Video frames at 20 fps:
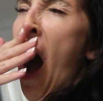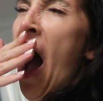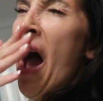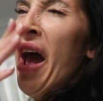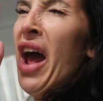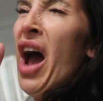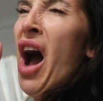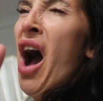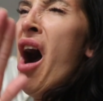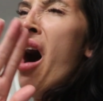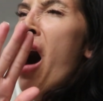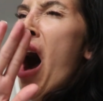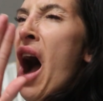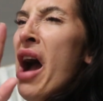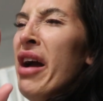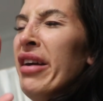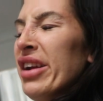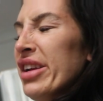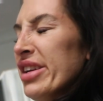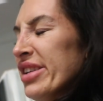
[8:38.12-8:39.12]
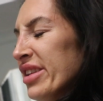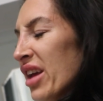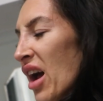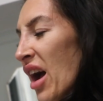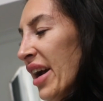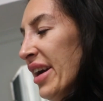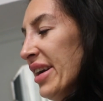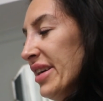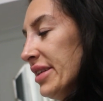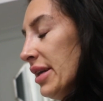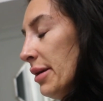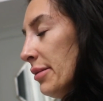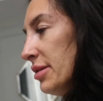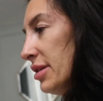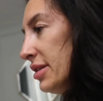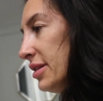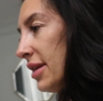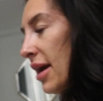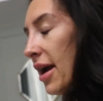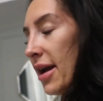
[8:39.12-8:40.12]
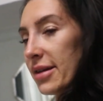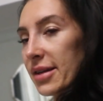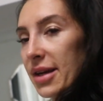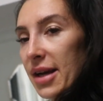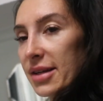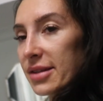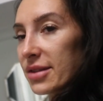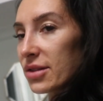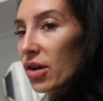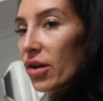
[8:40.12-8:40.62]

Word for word: I know, I'm just tired. I'm just tired, guys.